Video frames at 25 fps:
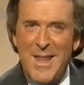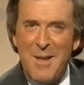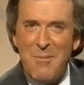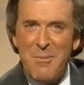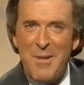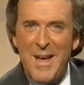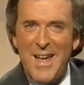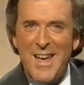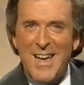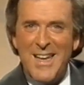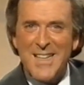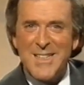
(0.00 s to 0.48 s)

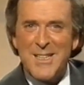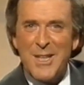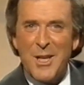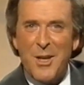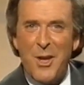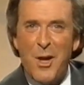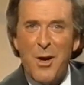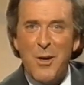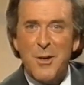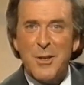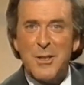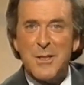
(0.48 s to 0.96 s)
the man has the
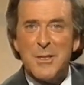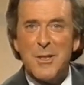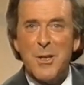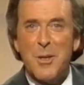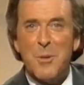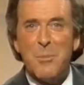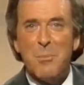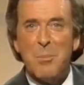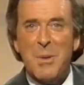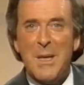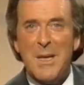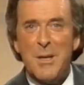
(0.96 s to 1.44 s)
longest
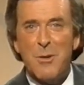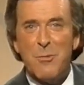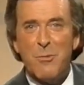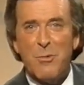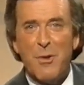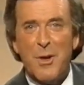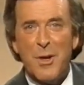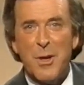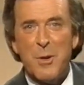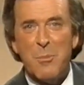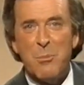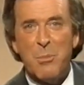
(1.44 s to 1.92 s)
unbeaten
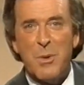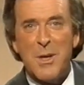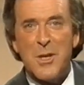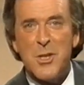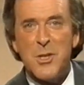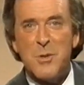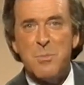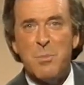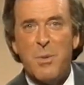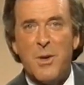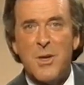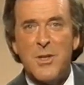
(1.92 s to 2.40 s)
run in
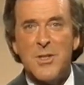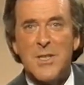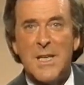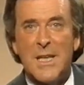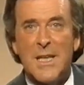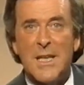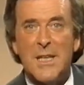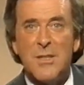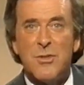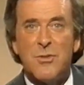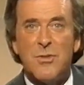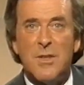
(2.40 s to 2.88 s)
British
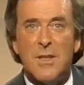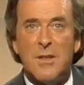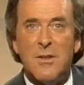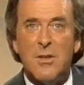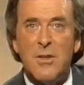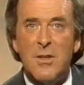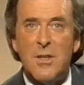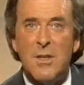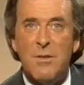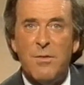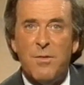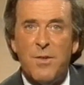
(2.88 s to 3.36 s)
boxing history
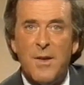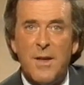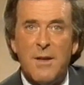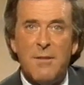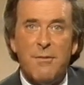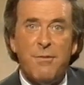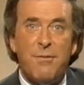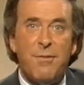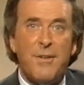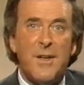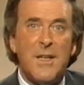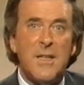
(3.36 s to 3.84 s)

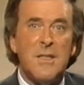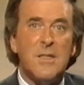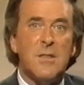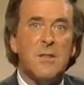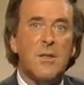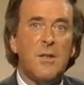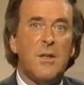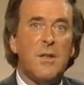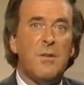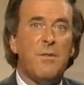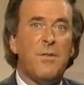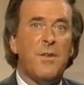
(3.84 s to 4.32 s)
35 fights,
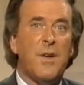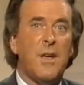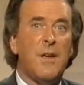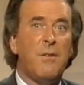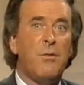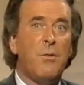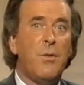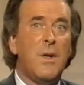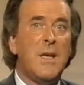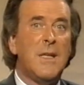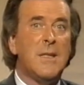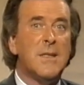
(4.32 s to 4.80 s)

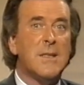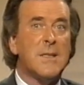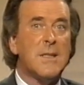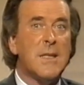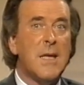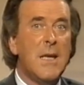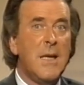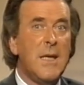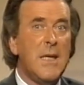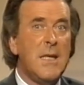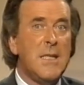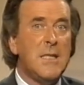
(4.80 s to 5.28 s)
35 wins.